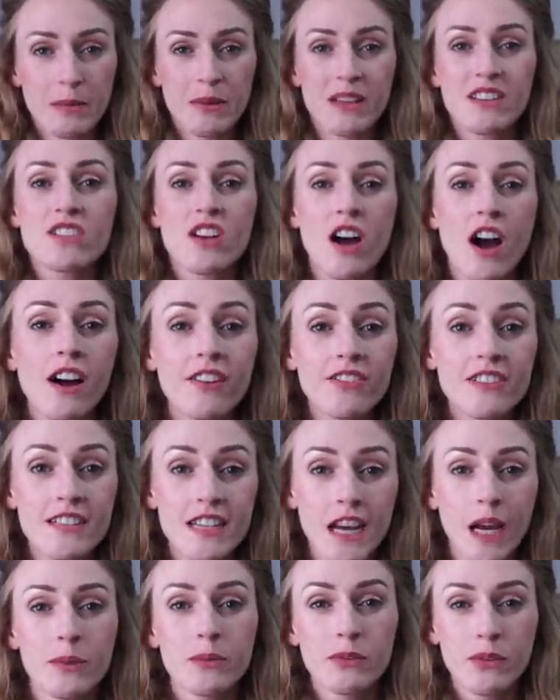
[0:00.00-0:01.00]
because
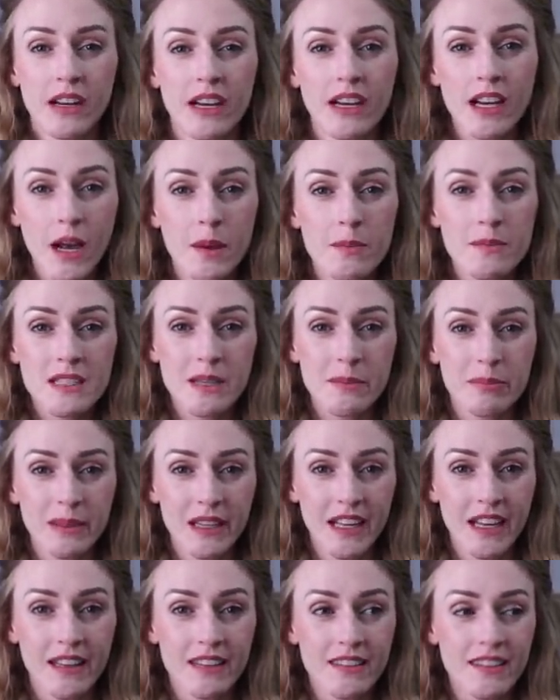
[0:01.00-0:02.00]
oftentimes when it comes to
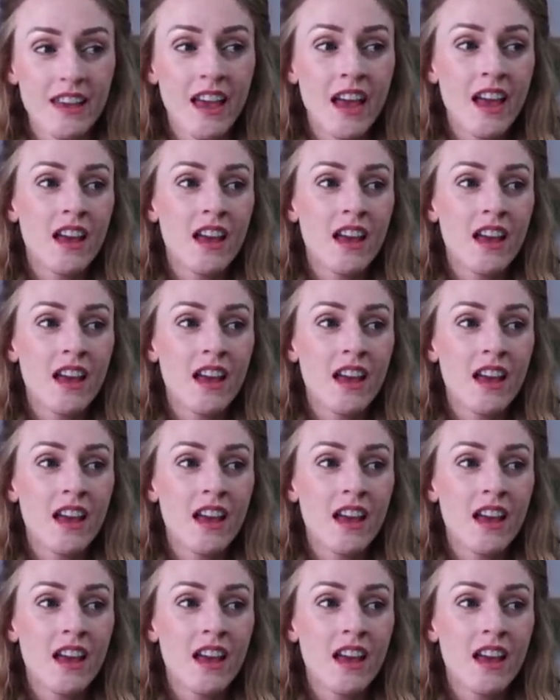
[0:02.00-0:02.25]
plants